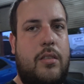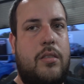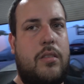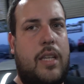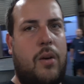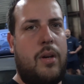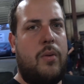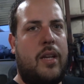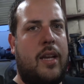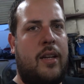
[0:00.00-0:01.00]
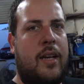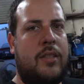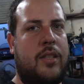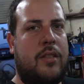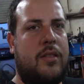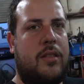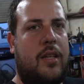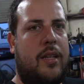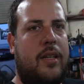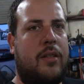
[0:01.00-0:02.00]
So that way we can adjust
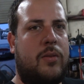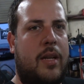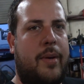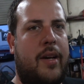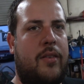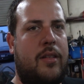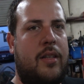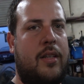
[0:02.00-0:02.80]
the rebound